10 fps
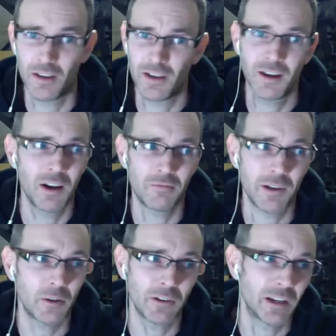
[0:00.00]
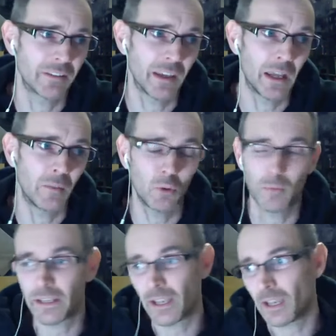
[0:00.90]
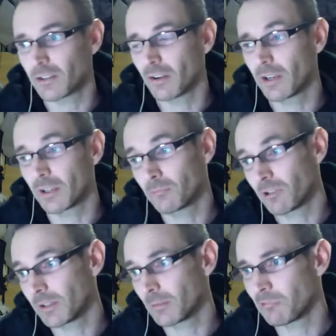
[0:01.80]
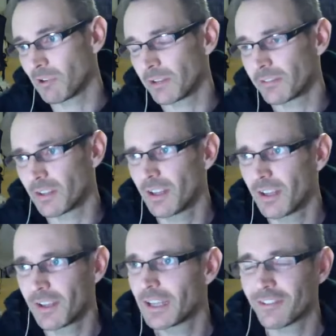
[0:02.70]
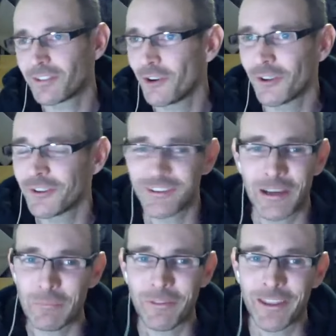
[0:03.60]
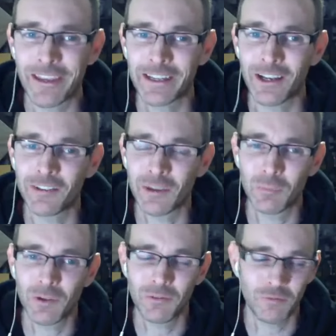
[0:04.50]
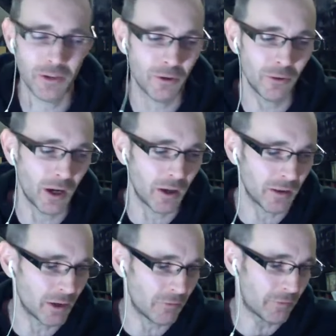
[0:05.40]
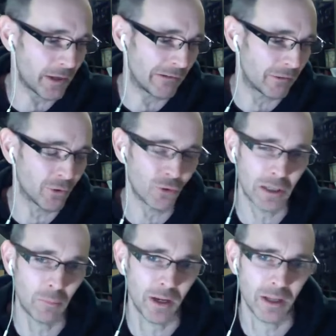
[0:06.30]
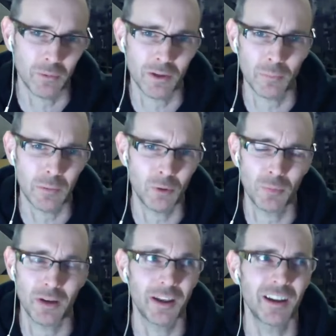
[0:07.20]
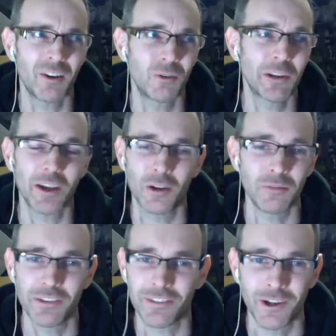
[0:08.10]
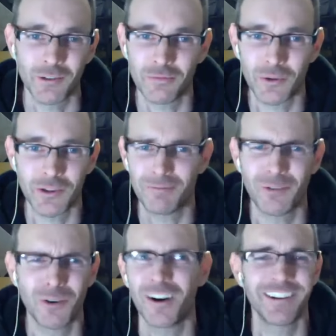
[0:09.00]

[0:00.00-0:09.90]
I failed an exam, or my cat died, I'm really depressed. It's not the same thing. And I sometimes feel that I, a fear of talking about it, because people would be like, oh, get over yourself, what you what yeah.